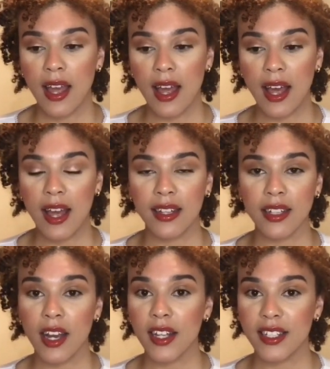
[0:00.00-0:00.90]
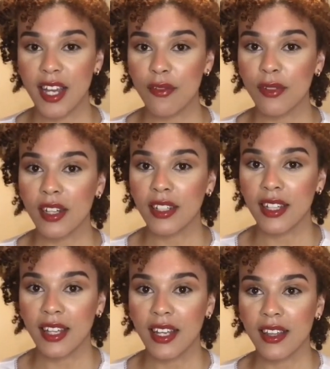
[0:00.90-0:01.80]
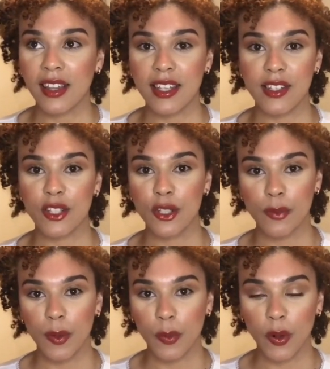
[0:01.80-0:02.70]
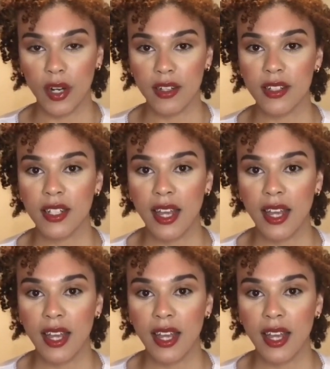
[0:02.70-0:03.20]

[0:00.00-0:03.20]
And I definitely think that this is super important.